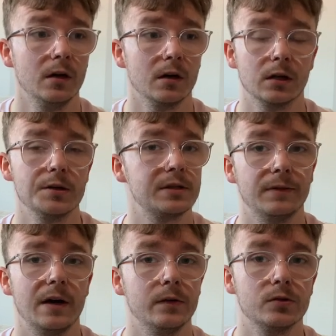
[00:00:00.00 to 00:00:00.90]
close to
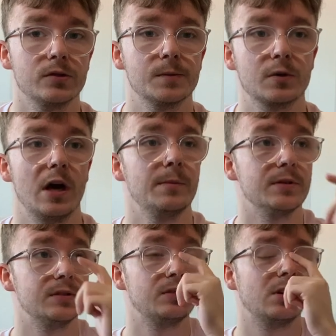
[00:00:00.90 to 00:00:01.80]
500
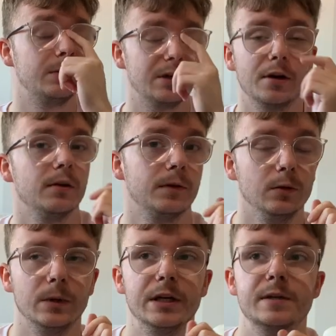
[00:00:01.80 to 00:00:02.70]
subscribers and she's only been going a few
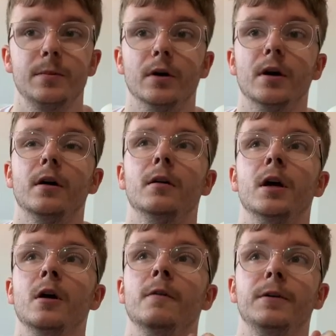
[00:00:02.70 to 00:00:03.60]
weeks, but her
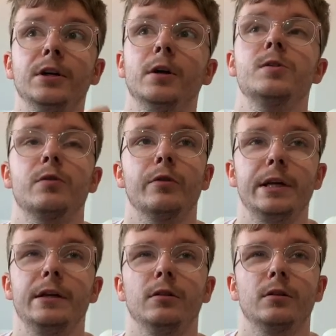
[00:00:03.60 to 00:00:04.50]
videos are
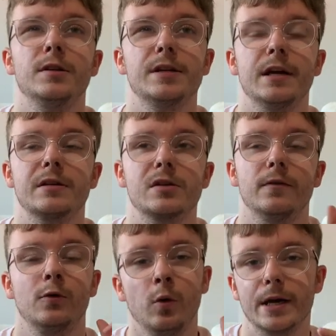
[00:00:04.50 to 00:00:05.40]
really good because they're sort
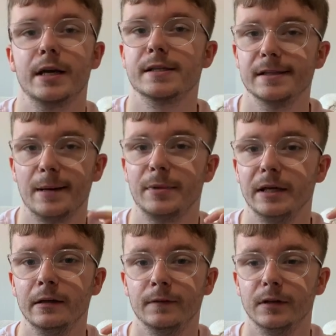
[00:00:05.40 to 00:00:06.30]
of quick,
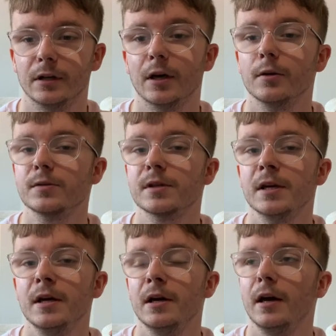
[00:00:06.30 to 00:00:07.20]
snappy videos.
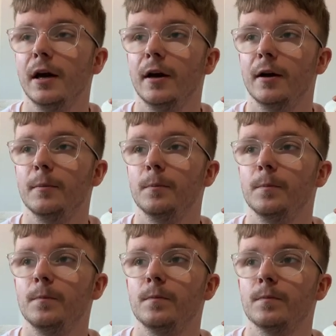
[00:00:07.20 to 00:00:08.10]

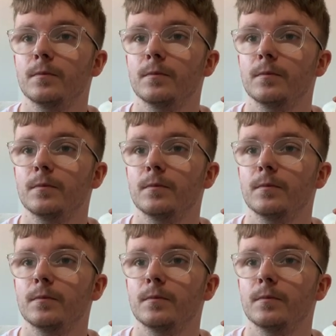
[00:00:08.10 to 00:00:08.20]
Um,